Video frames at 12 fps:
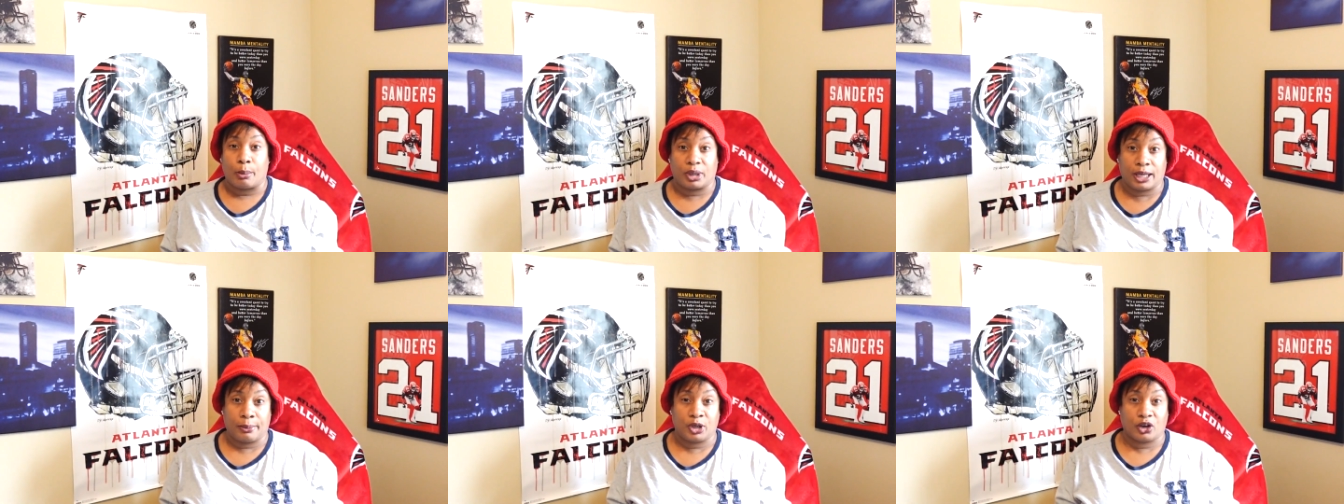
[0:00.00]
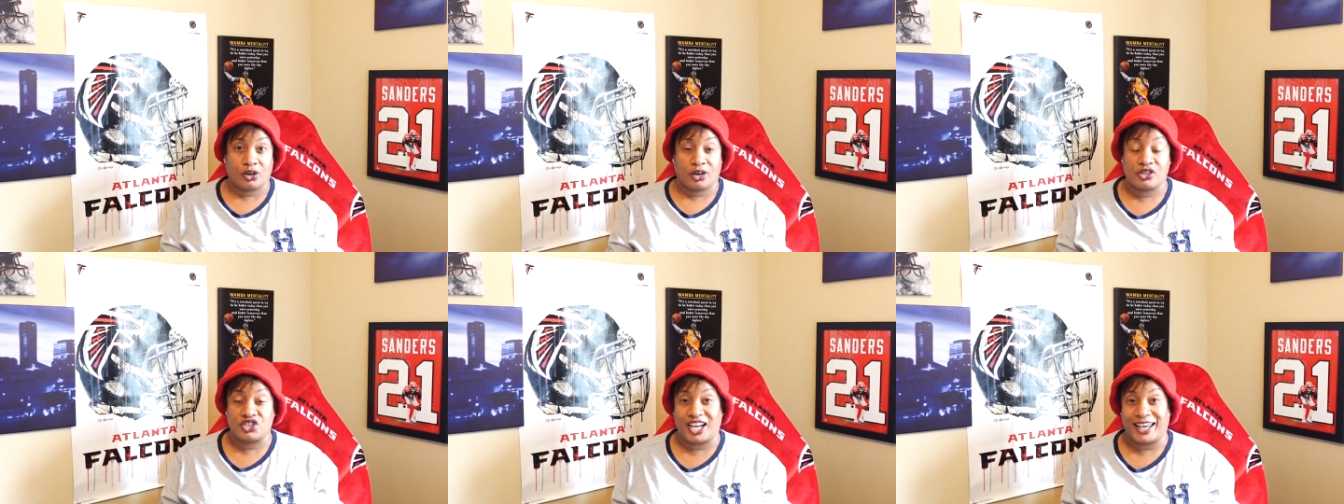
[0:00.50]
But I'm your
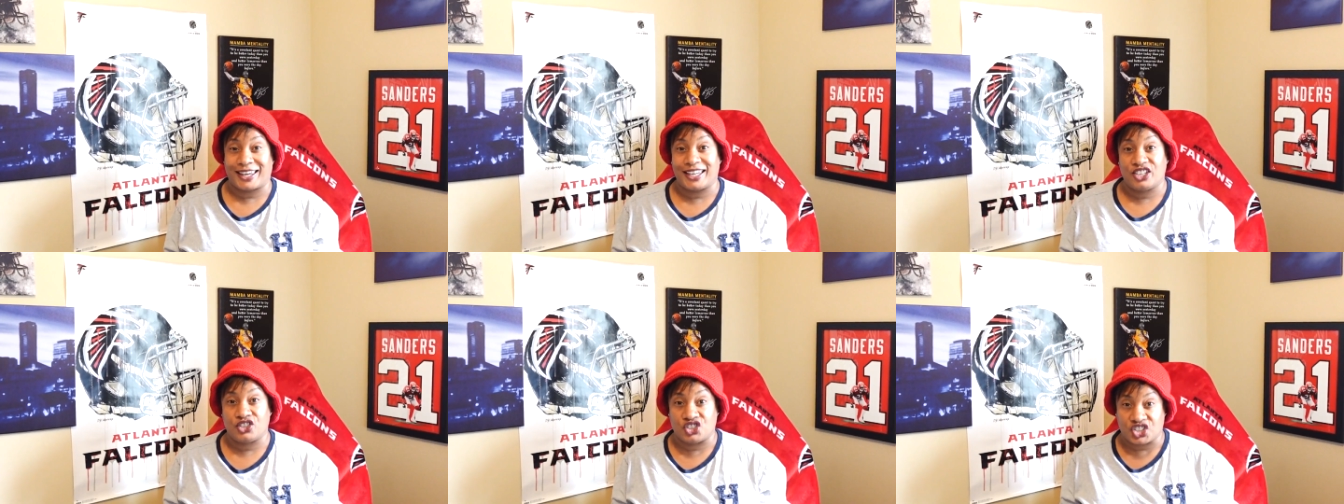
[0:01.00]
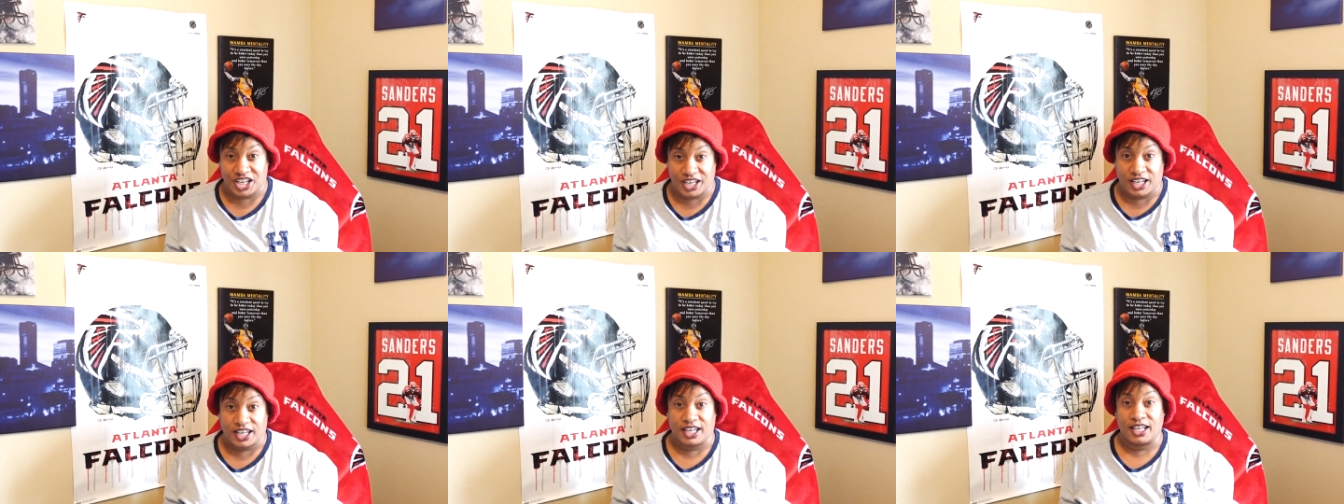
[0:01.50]
girl, Jackie
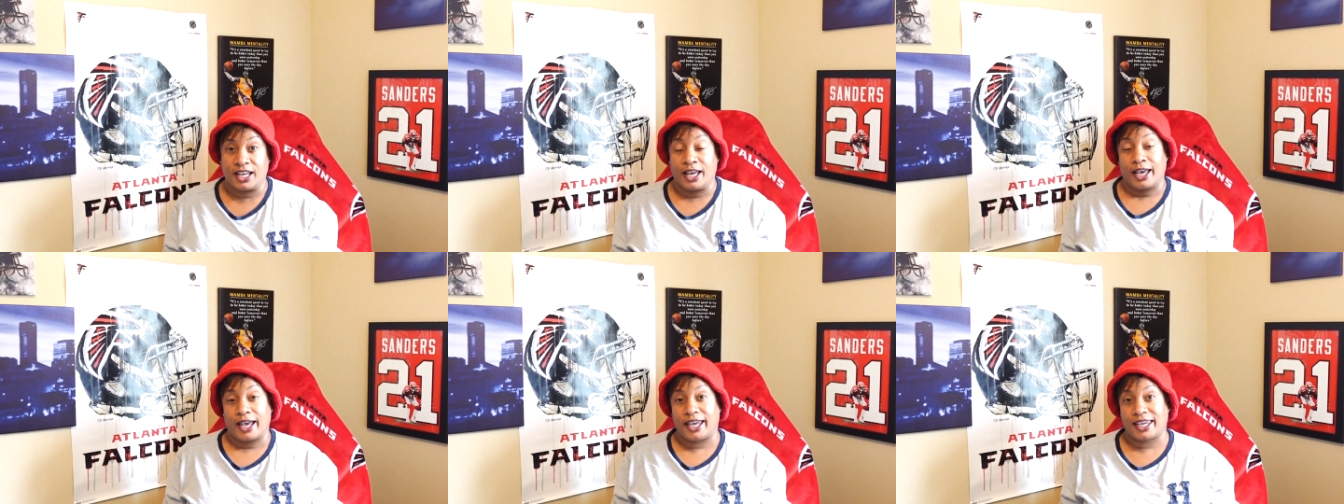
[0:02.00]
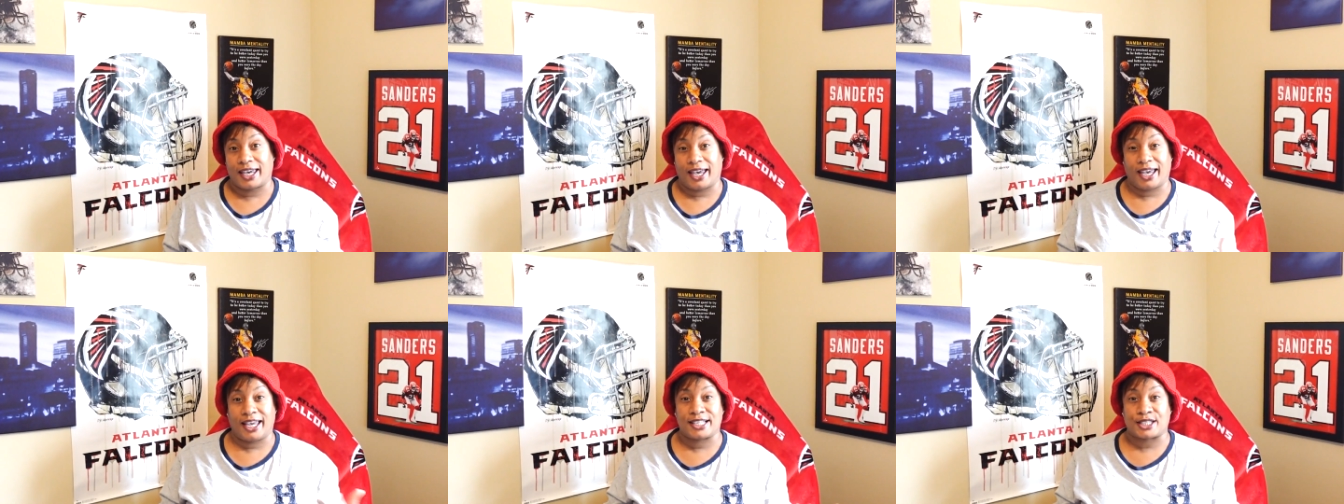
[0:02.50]
G,
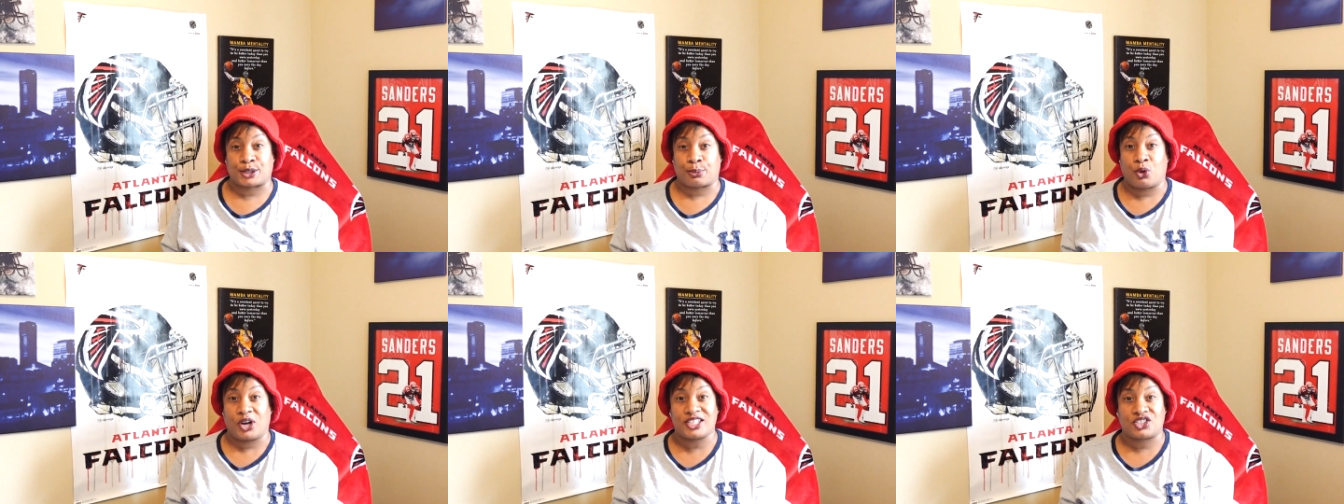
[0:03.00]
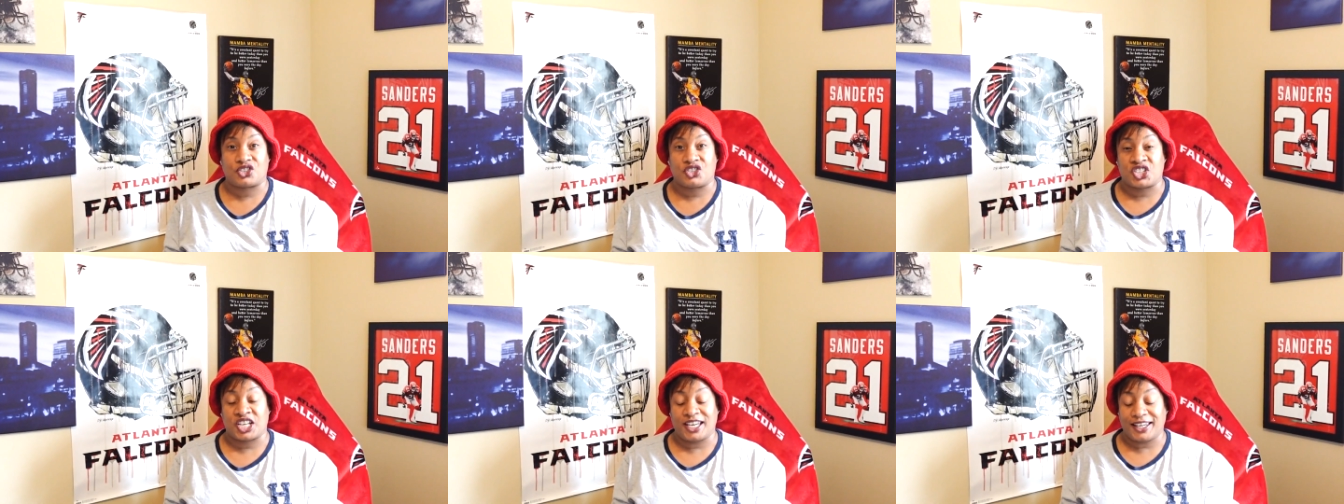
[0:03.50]
aka
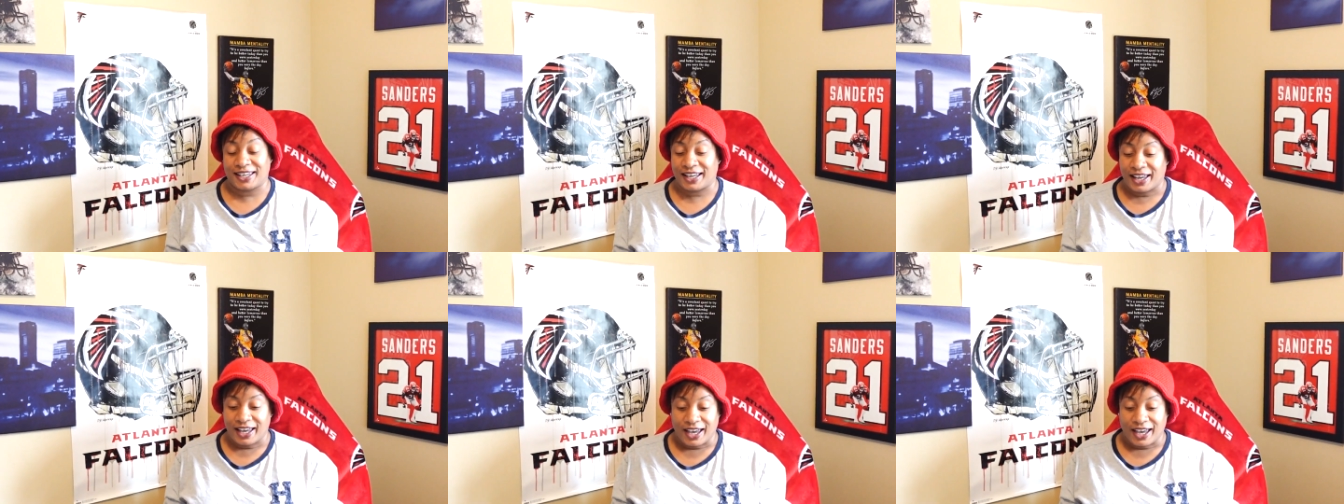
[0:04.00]
Sports Chick.